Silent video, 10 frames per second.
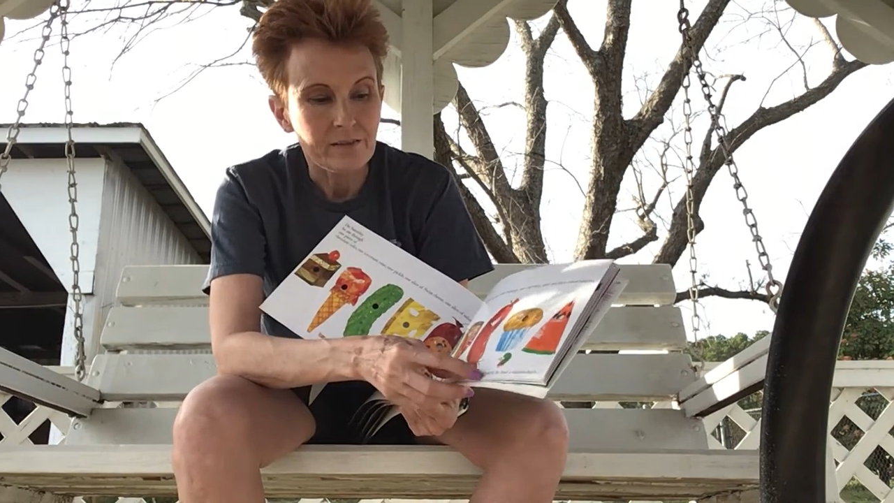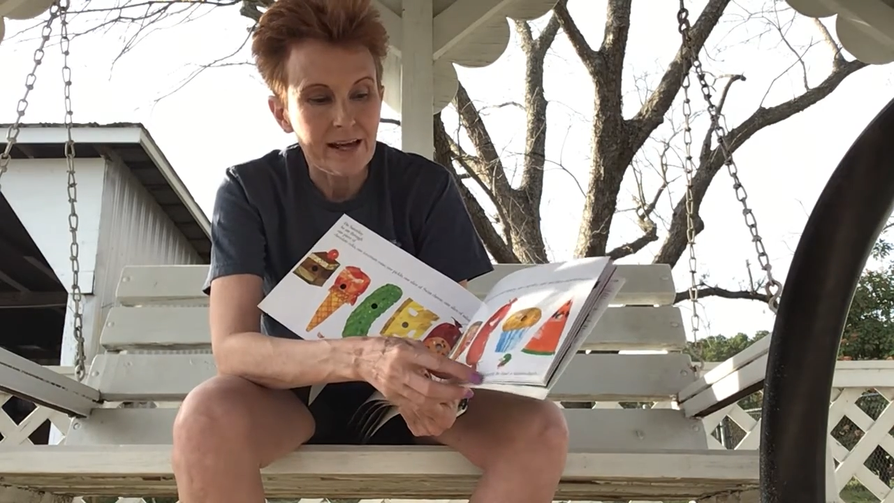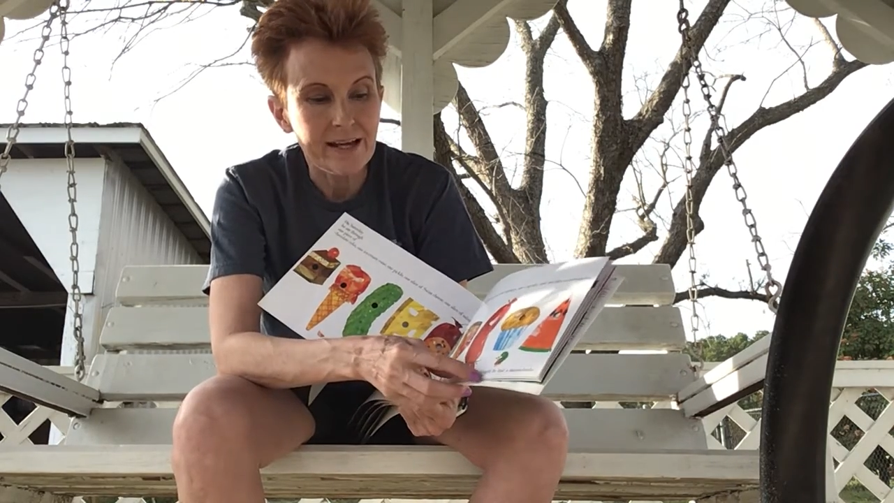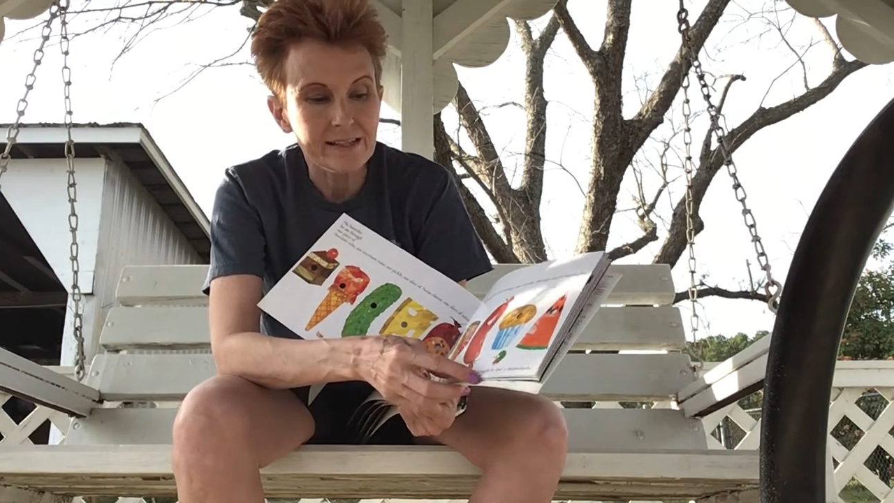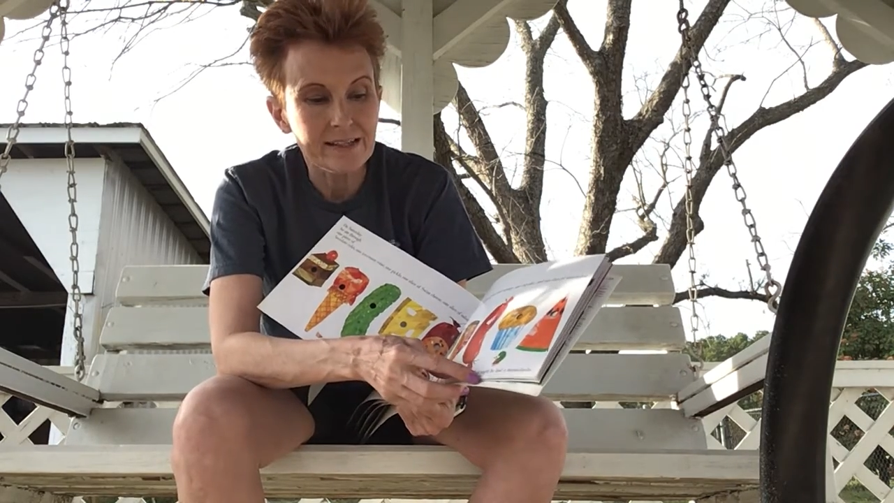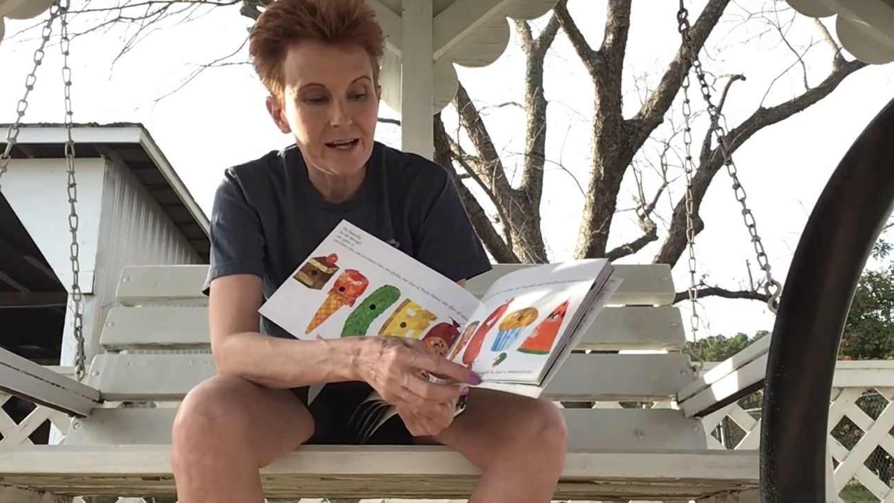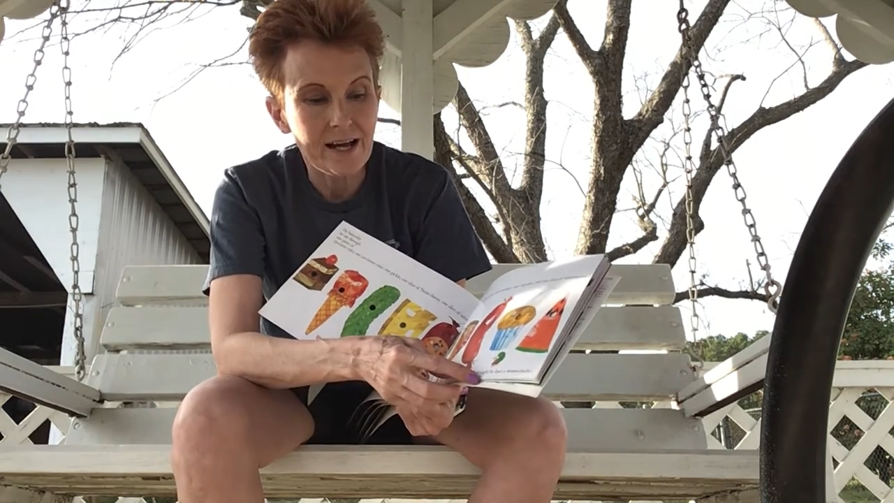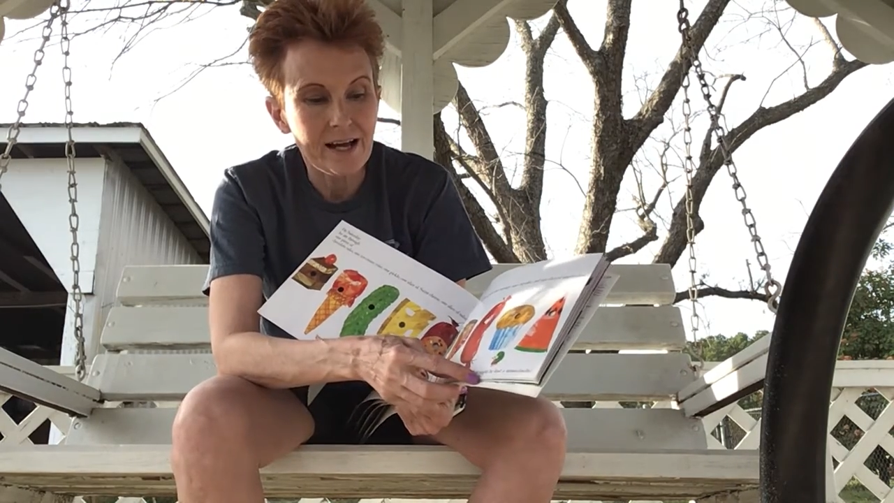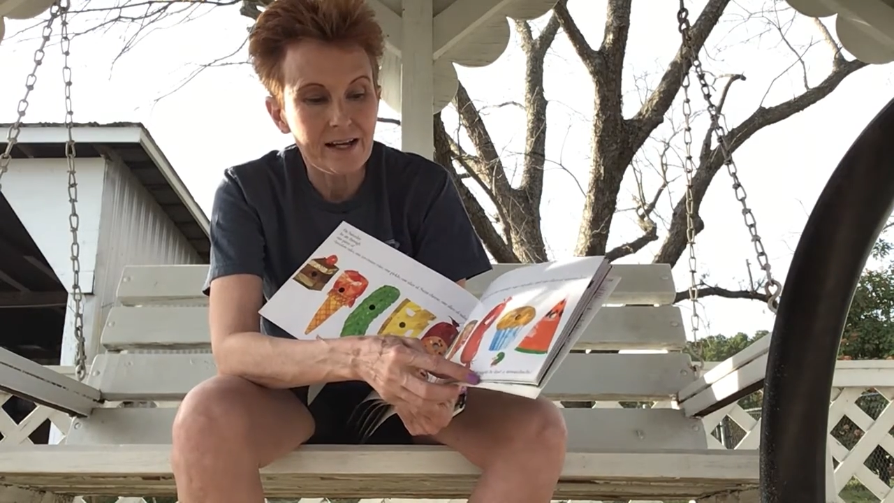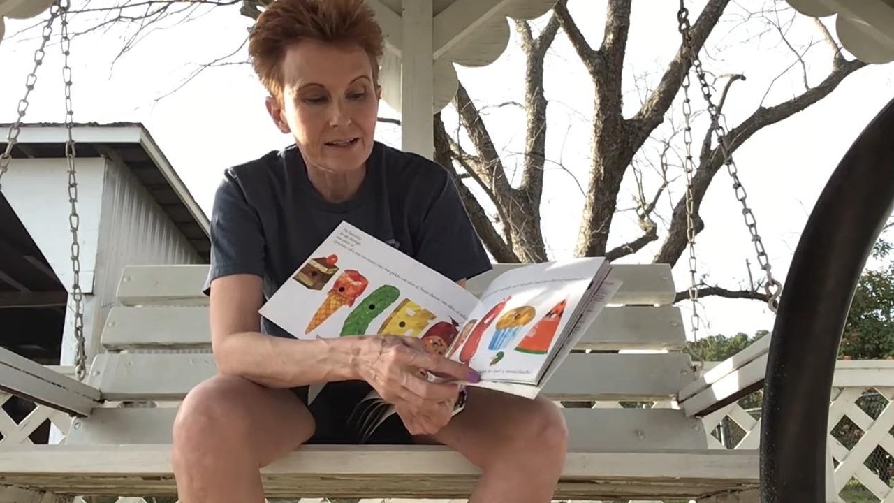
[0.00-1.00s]
That
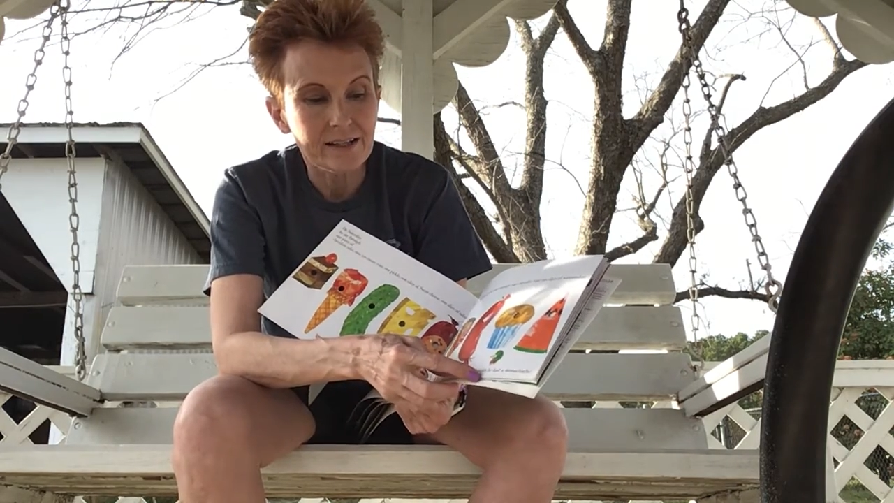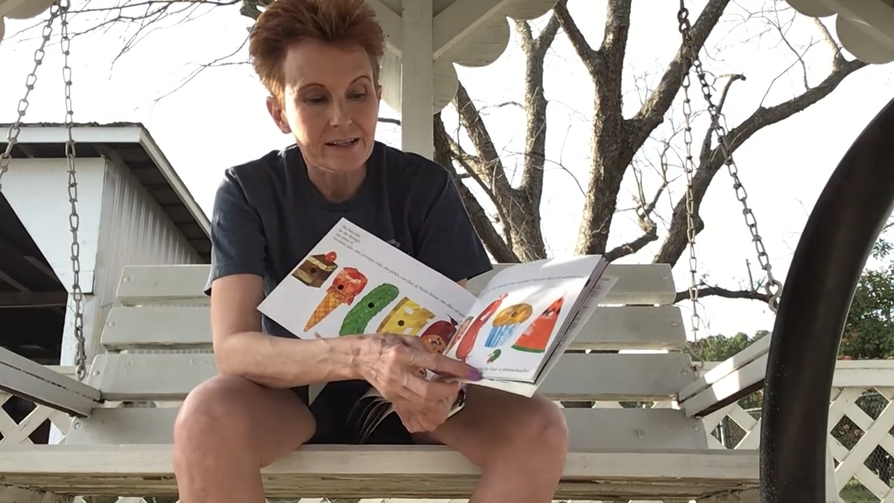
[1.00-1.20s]
night,